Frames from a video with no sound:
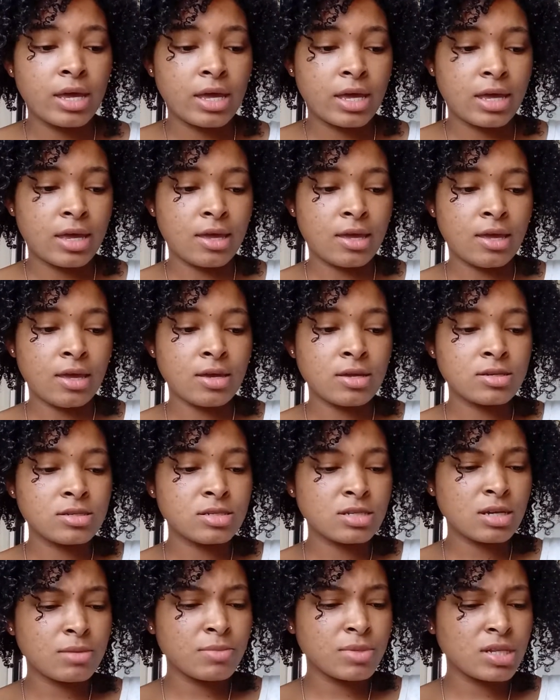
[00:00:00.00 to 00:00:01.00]
and
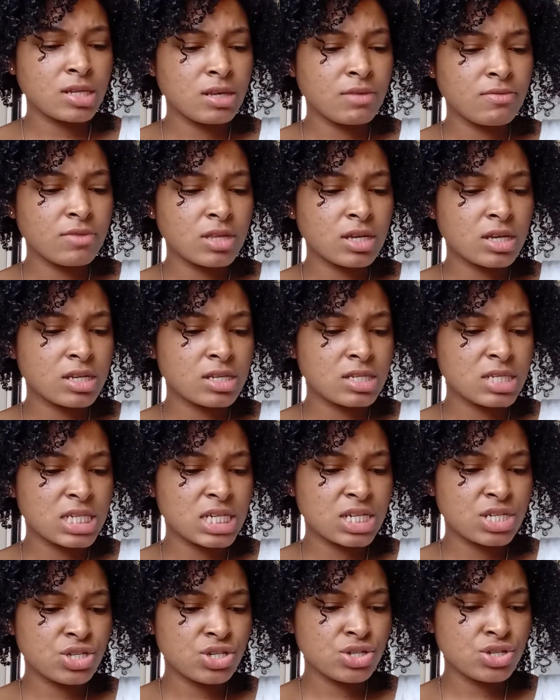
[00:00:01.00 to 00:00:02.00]
I believe the
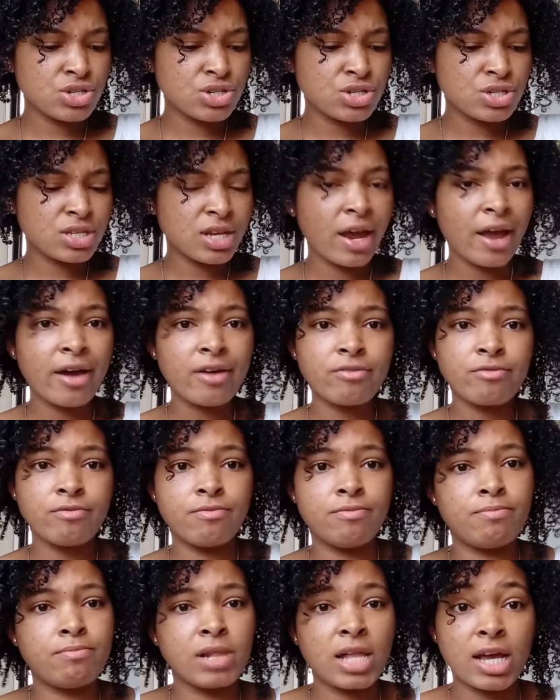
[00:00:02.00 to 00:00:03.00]
conditioner to have
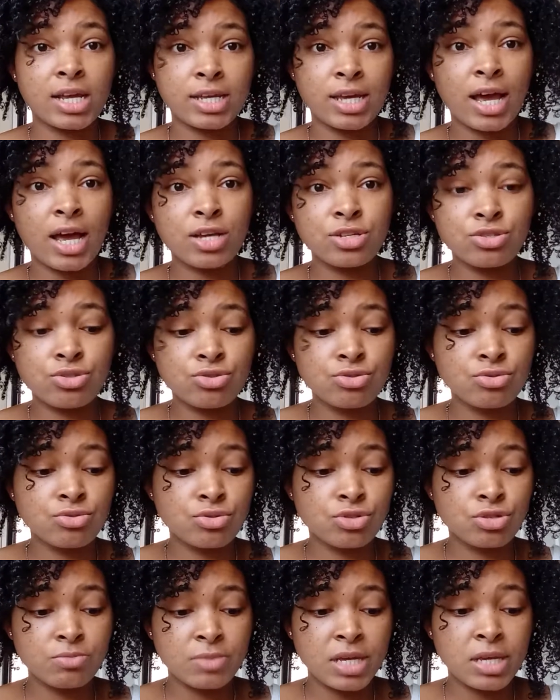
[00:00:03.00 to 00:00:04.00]

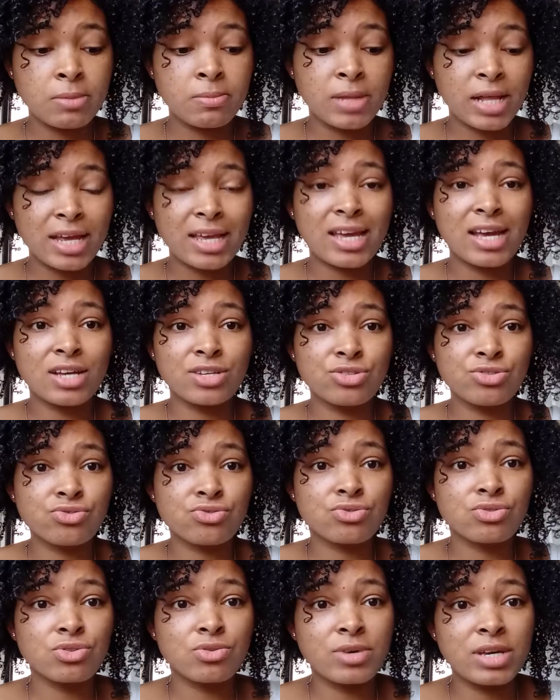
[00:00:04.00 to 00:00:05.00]
Jamaican black
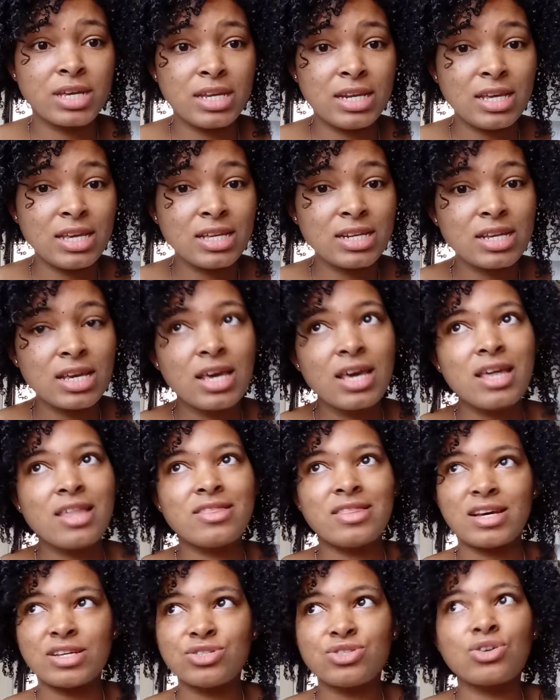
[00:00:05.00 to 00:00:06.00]
castor oil in it,
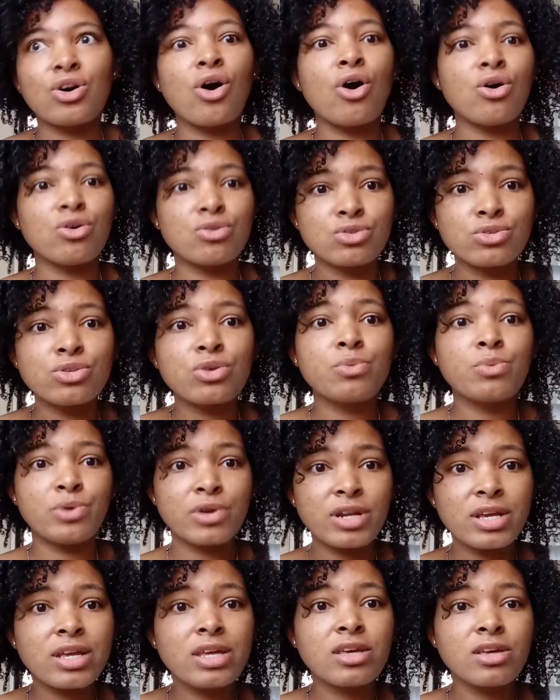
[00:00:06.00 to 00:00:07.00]
that's also
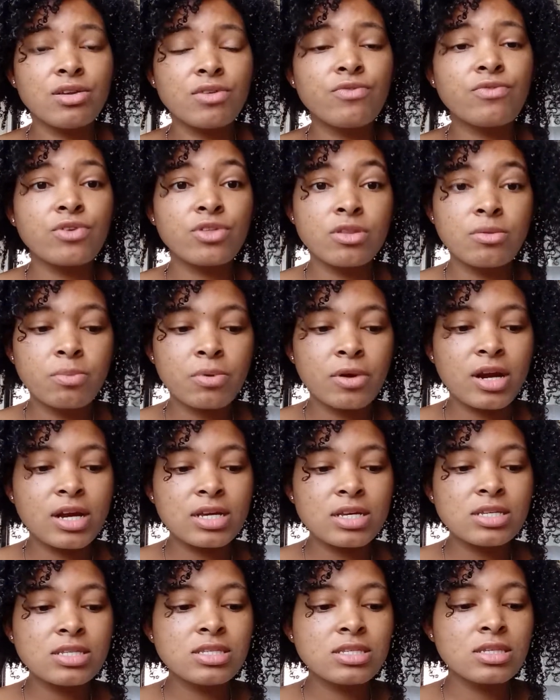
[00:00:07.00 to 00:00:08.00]
pretty good for the
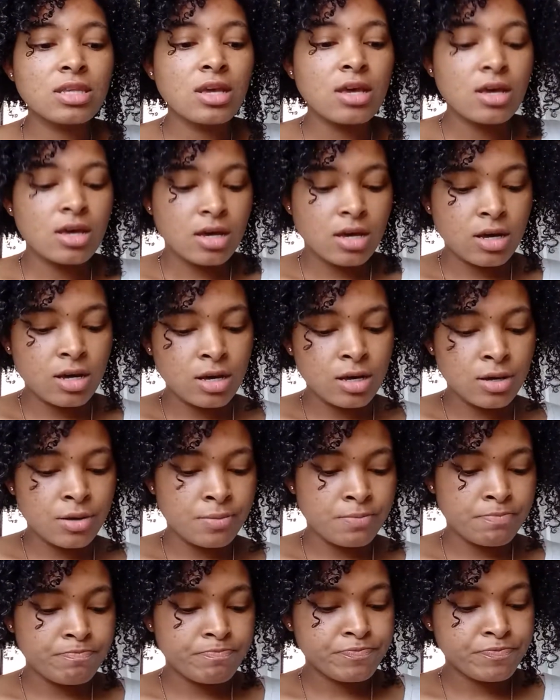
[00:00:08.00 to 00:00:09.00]
price.
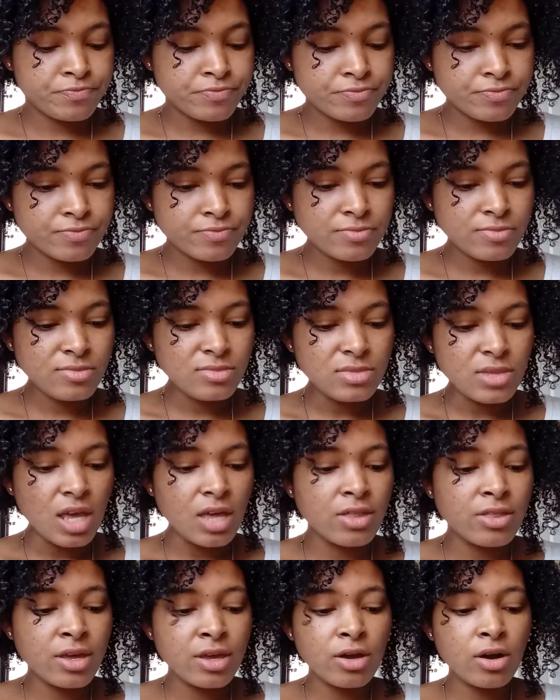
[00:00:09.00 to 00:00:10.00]

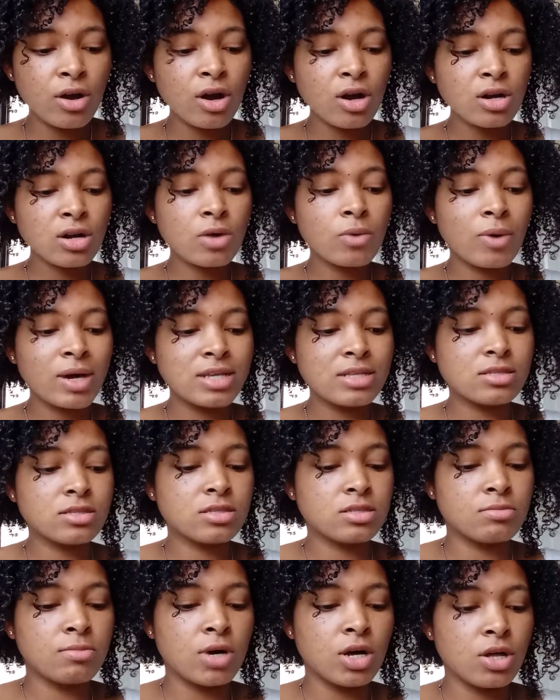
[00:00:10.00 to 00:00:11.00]
They are quite
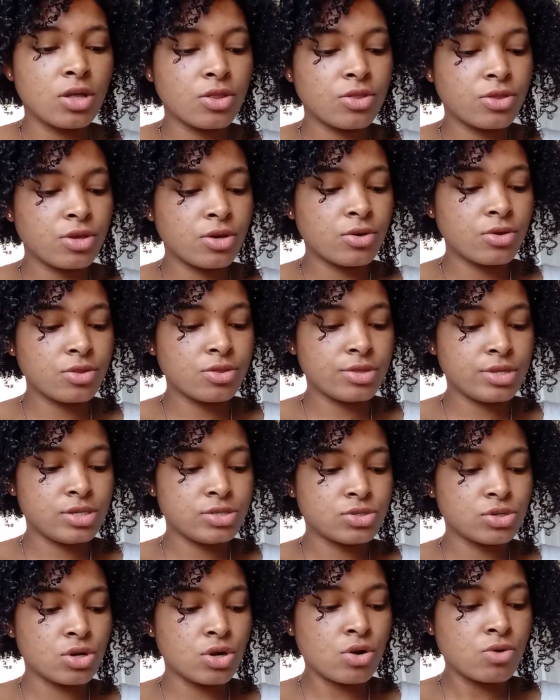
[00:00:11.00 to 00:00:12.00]
small though. These
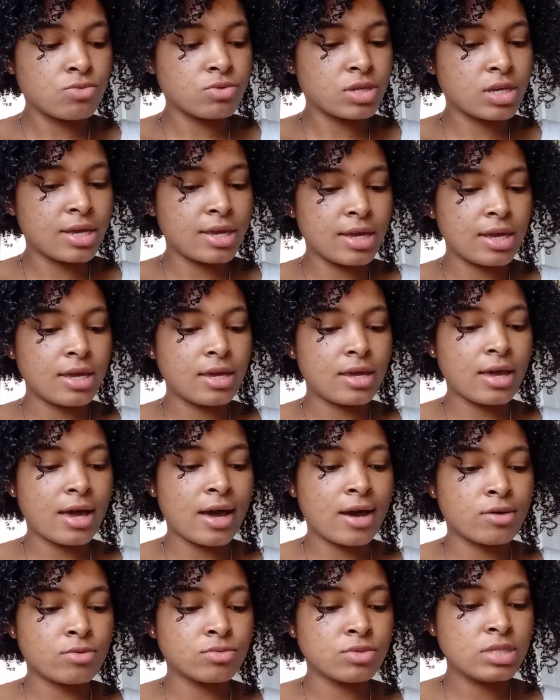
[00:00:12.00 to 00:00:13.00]
are only 8
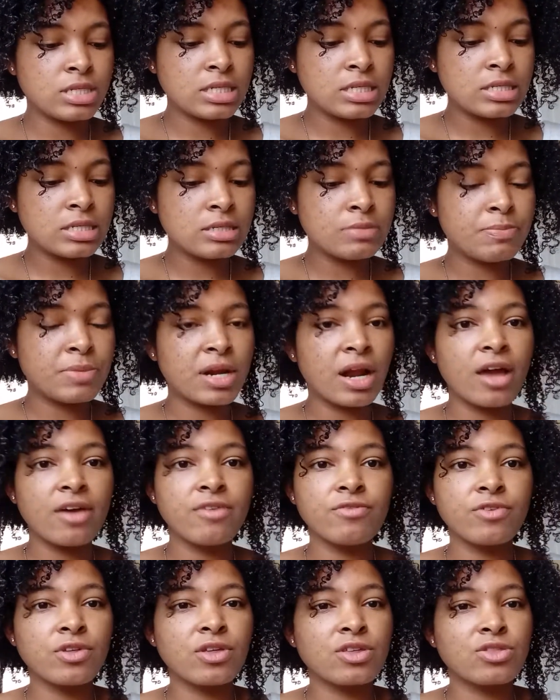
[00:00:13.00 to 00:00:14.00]
ounces, but I
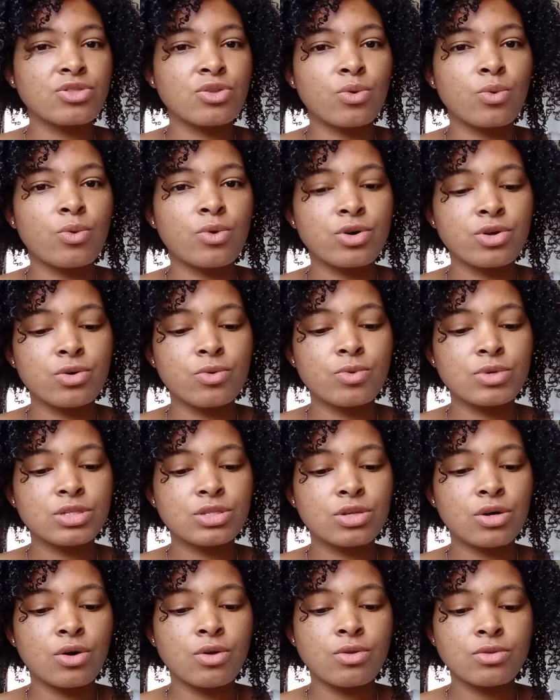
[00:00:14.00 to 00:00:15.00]
feel like the oil was
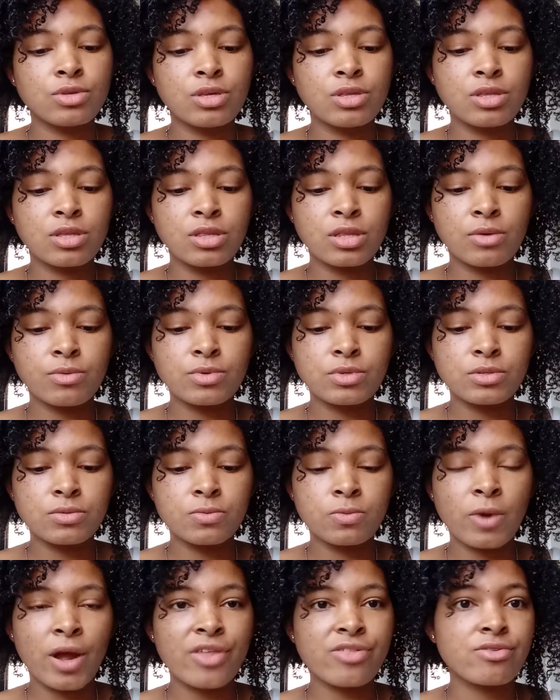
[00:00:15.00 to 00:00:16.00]
the only thing that was
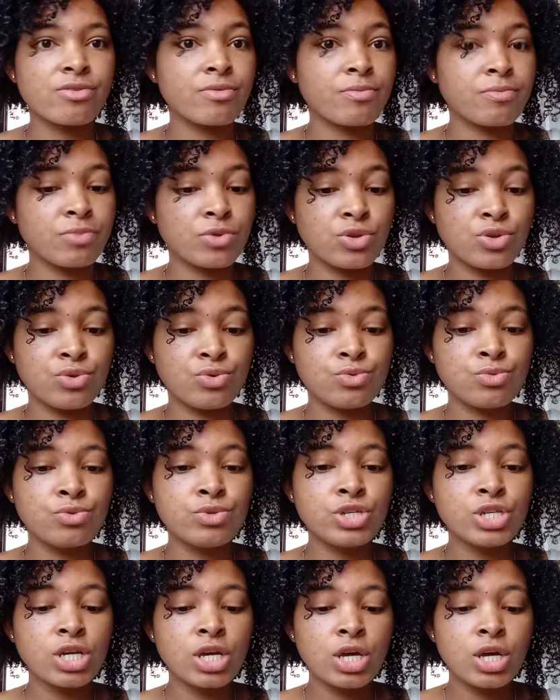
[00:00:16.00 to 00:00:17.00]
rather
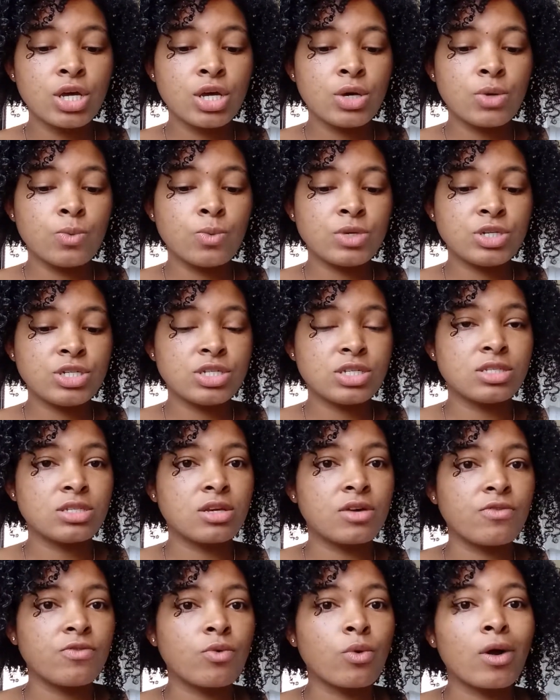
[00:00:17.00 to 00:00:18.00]
huge, which is a
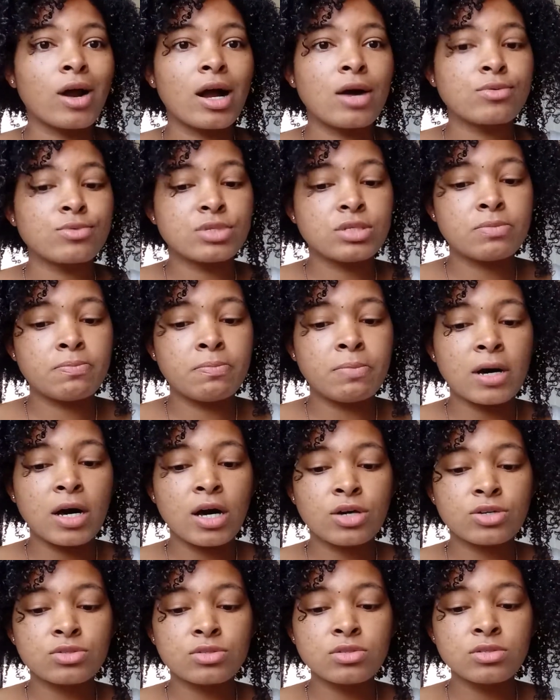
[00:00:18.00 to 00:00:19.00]
4-ounce
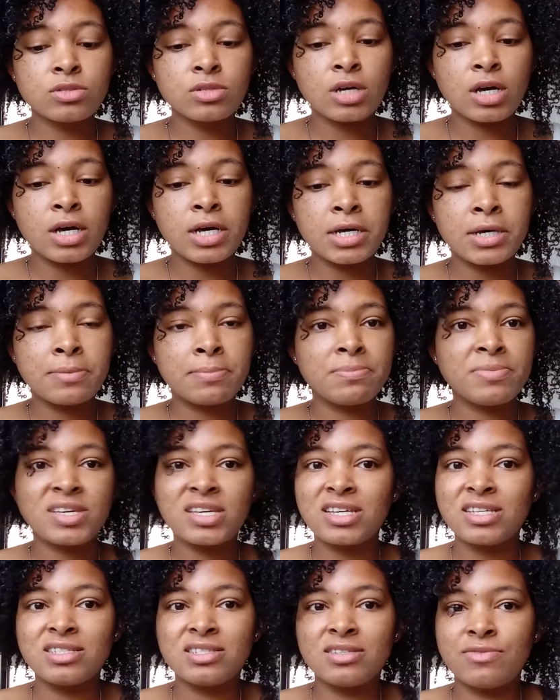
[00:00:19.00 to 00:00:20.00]
bottle.
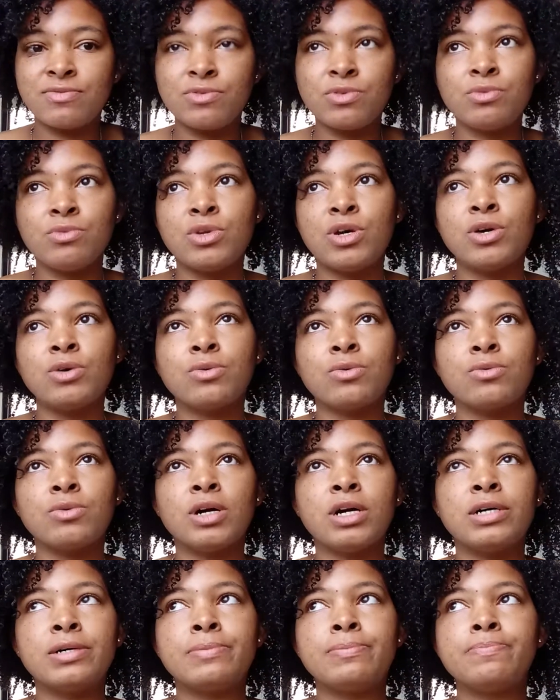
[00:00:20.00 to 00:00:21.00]
Because if you
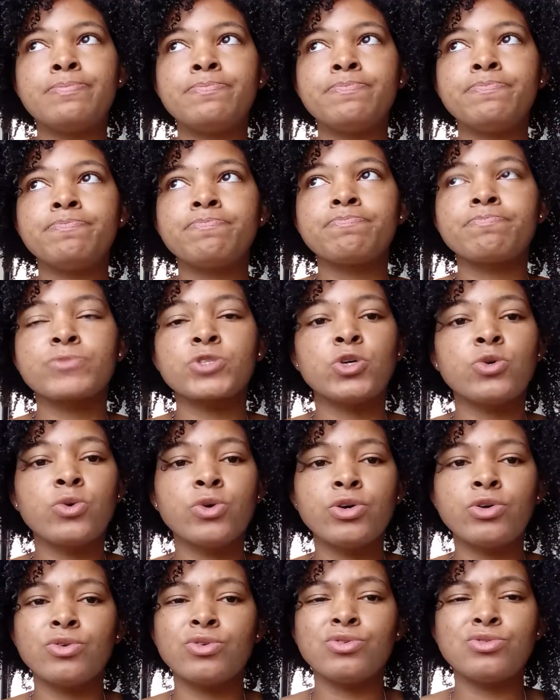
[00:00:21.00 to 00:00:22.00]
know,
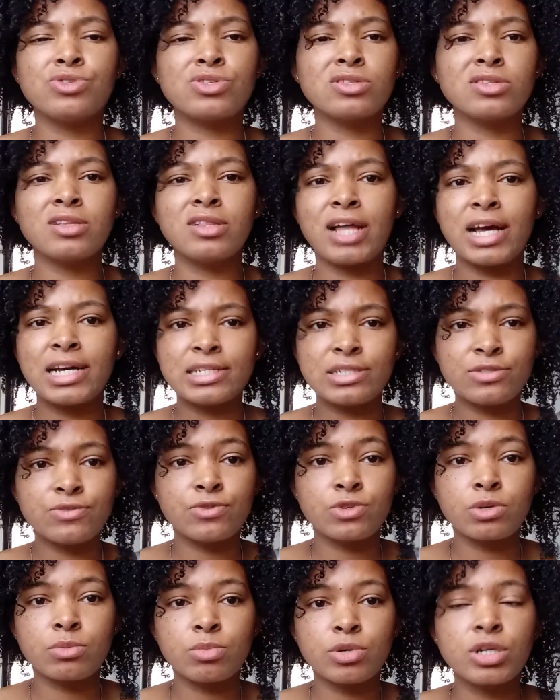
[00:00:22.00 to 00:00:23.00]
oil usually lasts
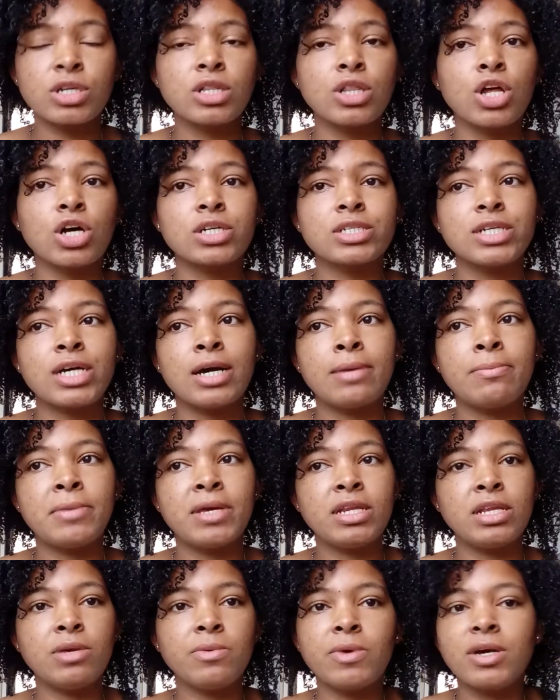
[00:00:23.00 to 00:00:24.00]
for a pretty long time
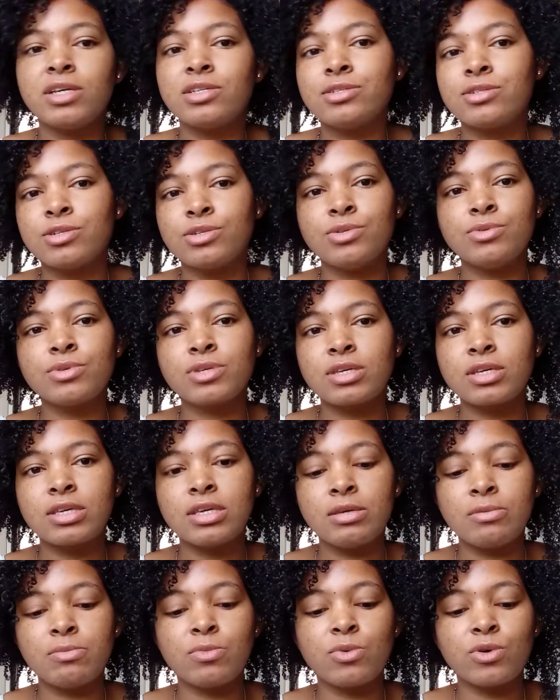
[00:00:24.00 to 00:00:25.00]
anyway, so you could
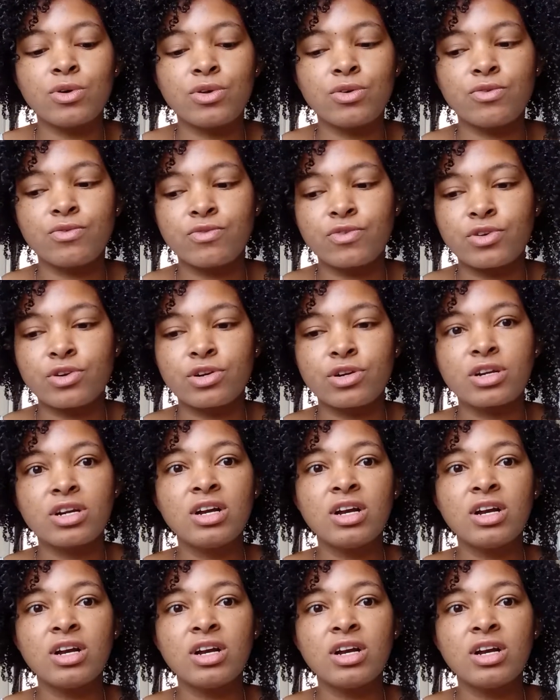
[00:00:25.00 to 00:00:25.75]
keep oil for